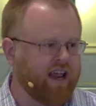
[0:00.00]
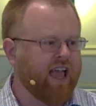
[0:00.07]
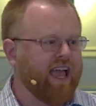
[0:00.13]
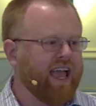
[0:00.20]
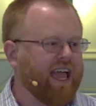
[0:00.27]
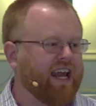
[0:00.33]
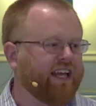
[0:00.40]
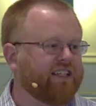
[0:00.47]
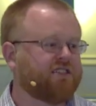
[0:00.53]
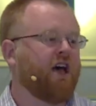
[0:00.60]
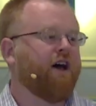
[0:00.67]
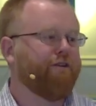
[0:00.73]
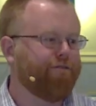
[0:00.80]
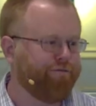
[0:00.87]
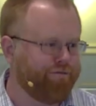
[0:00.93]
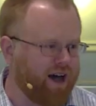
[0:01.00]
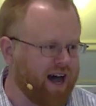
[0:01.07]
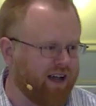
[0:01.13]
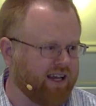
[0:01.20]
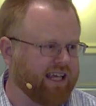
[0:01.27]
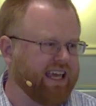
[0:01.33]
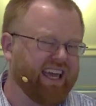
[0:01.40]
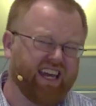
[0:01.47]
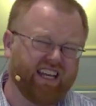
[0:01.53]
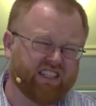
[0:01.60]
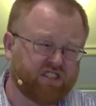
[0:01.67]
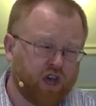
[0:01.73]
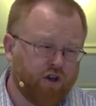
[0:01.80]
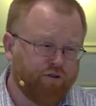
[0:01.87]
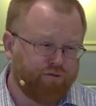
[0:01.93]
It is folly, it is
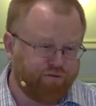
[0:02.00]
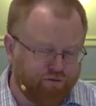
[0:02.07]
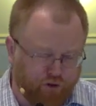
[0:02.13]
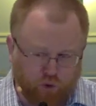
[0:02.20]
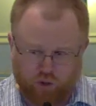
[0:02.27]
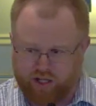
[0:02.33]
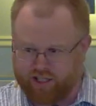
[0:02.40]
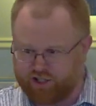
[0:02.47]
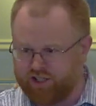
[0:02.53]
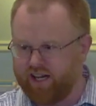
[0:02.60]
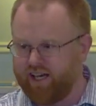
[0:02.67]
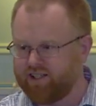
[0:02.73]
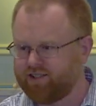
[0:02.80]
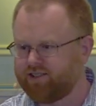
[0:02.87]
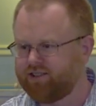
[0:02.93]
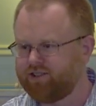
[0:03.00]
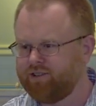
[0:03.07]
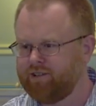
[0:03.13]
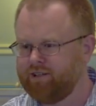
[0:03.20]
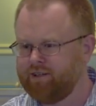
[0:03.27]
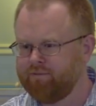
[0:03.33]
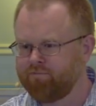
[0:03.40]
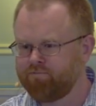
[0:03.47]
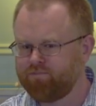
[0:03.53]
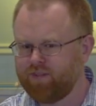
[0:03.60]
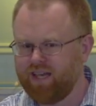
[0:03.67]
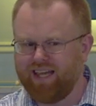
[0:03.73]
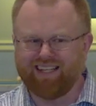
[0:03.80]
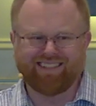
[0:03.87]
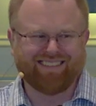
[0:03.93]
foolishness, it is